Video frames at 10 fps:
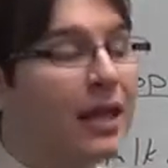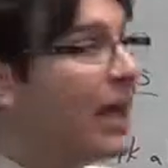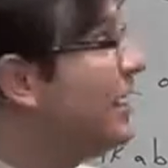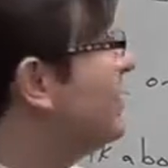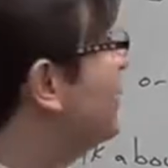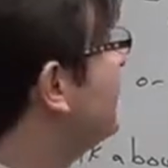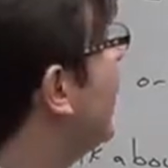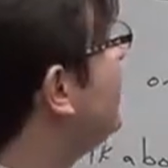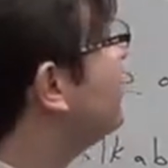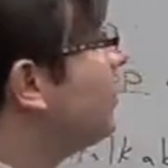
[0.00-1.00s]
And as a
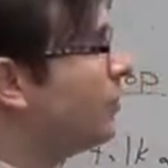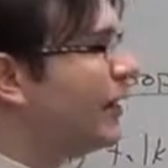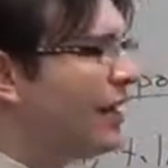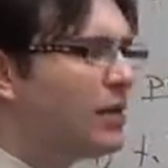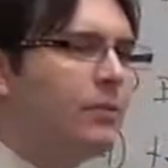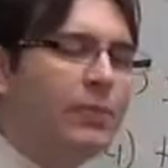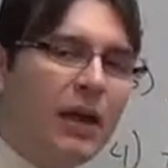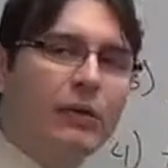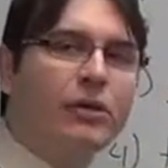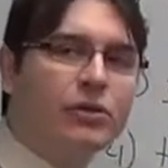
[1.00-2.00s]
side note, that
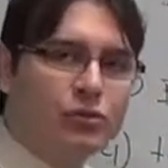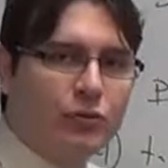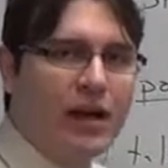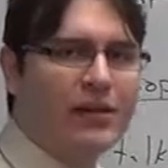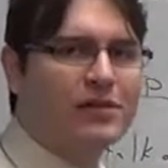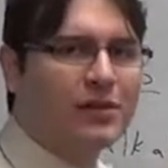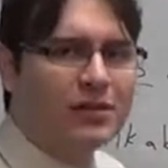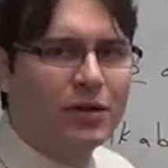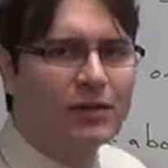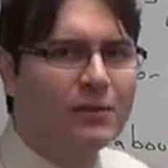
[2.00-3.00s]
compare and contrast that I
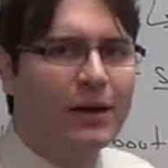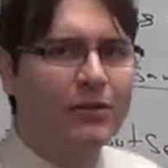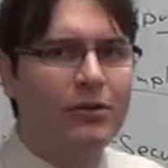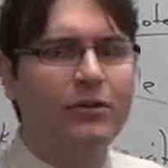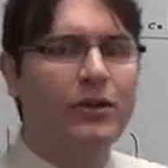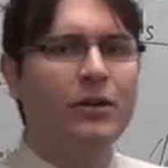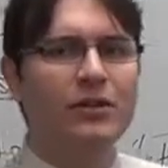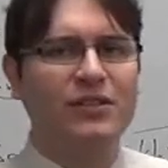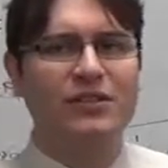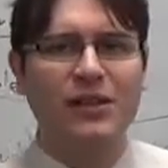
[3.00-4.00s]
talked about earlier
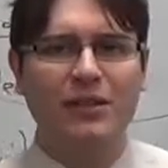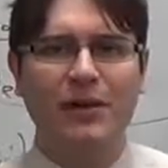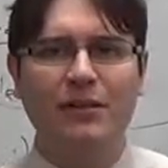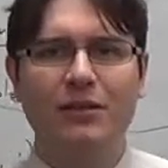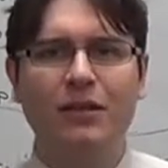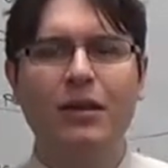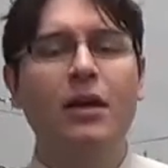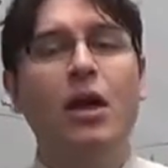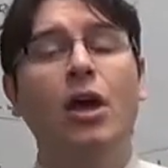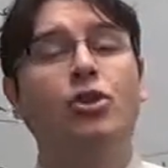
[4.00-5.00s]
as a study method,
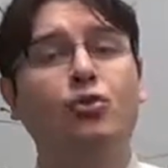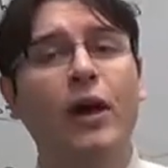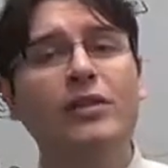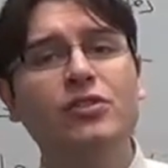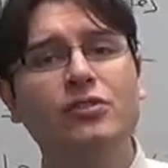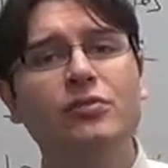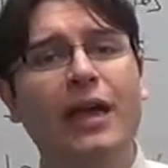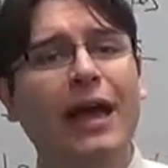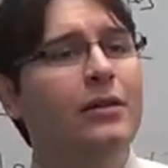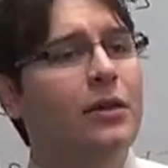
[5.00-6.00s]
try to do
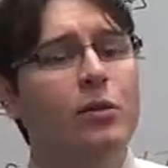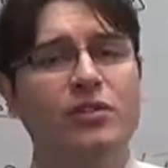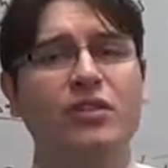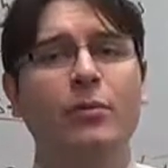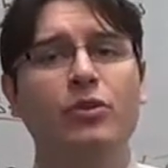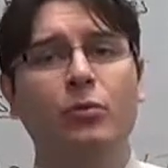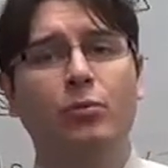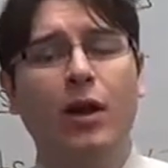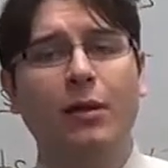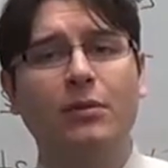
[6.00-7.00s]
that with some of your
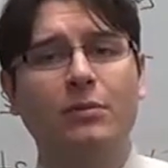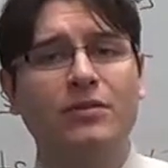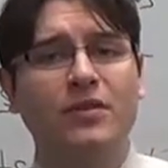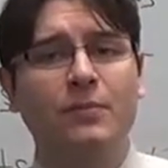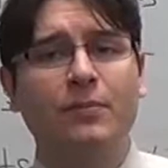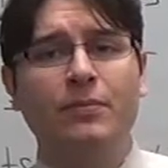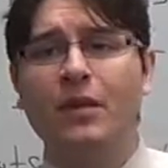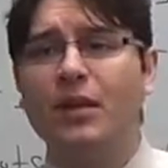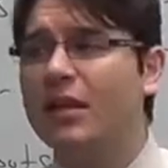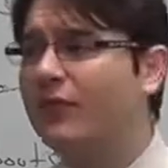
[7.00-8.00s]
problems.
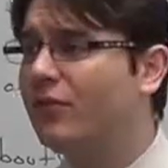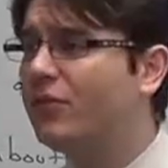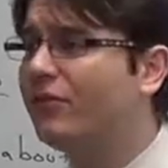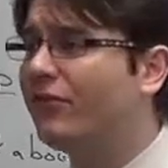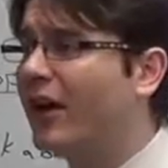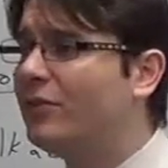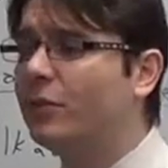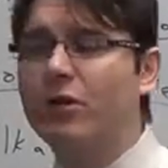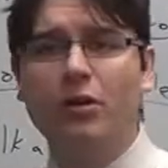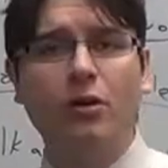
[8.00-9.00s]
If you can find
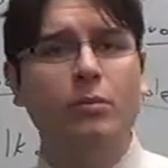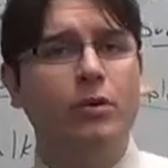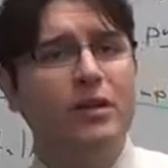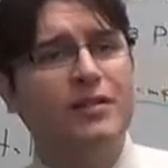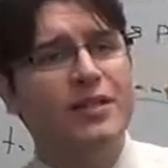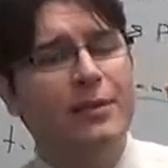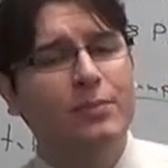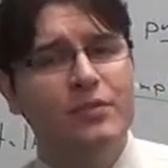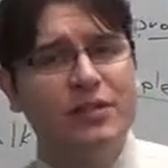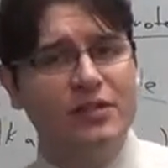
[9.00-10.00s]
one of the homework
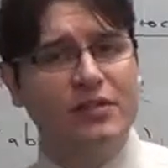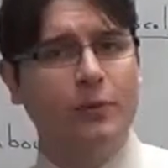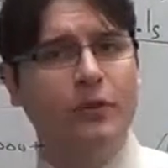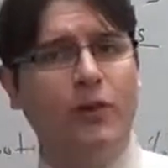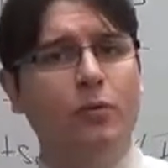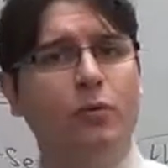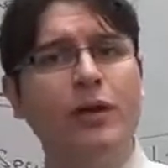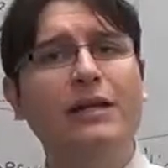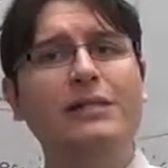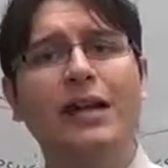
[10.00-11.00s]
examples that's one of our more
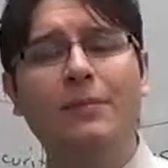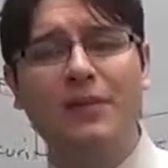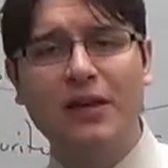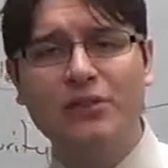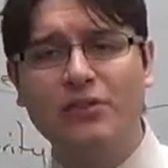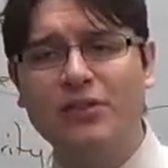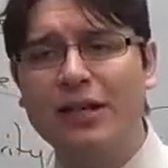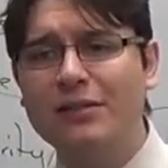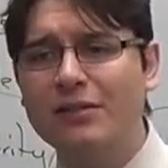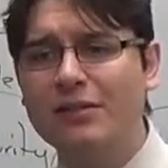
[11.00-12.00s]
in-depth
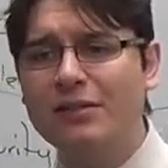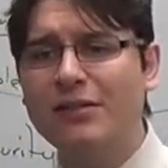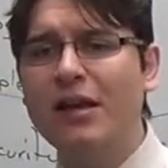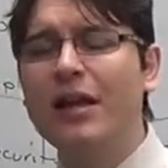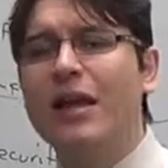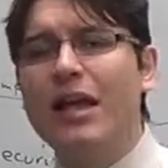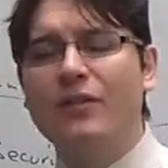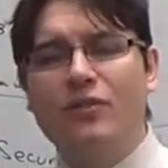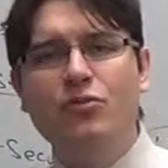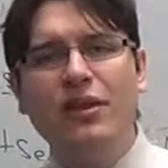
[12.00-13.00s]
exercises, and
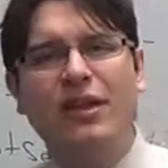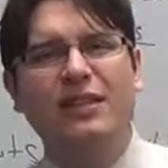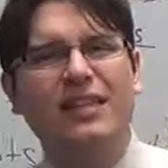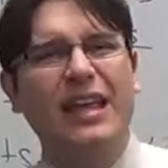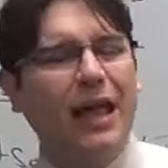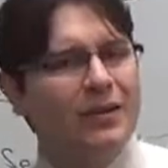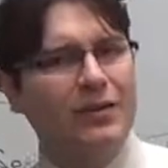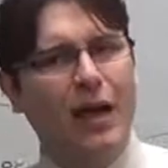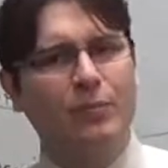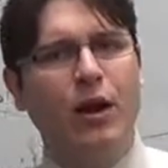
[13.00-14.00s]
if you can at the end of
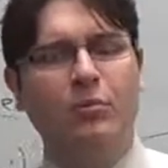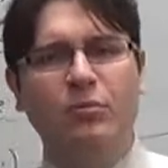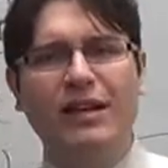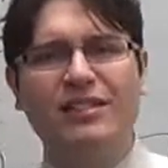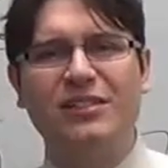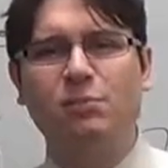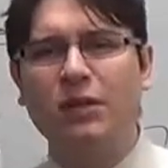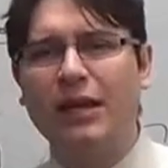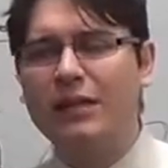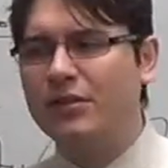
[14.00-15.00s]
that problem
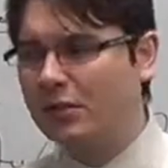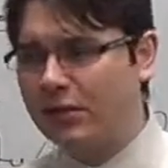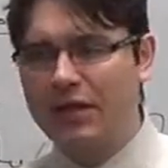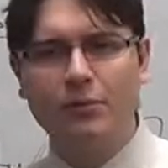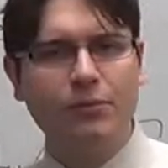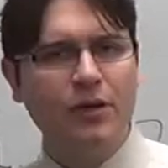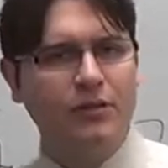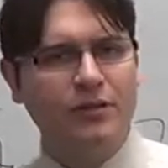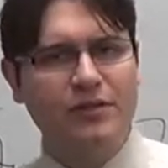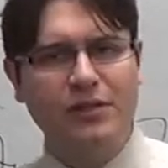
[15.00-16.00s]
explain to your kid brother
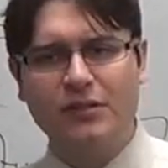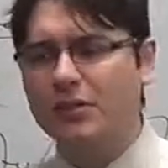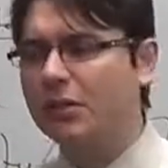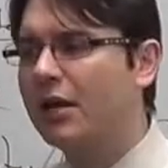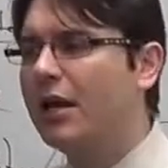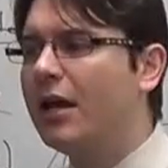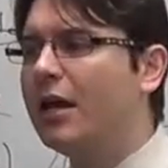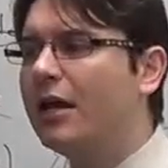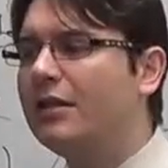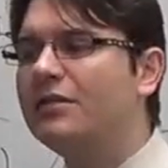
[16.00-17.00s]
or sister,
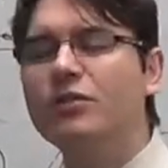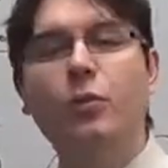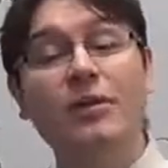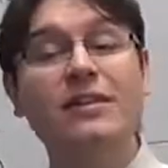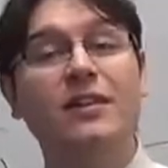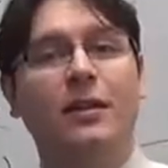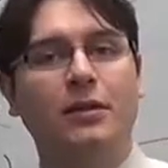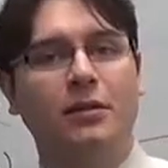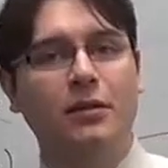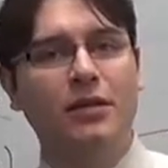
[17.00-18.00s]
this is what we did,
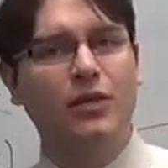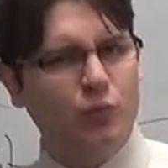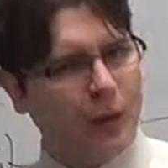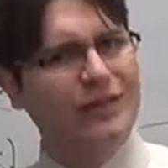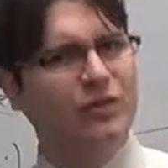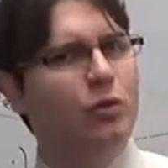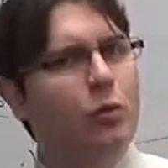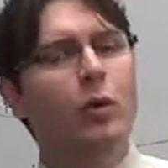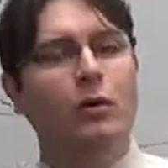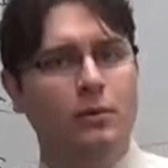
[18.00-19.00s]
here's why it's
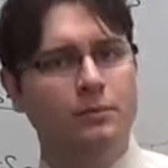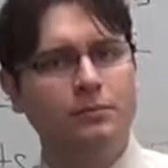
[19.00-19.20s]
cool.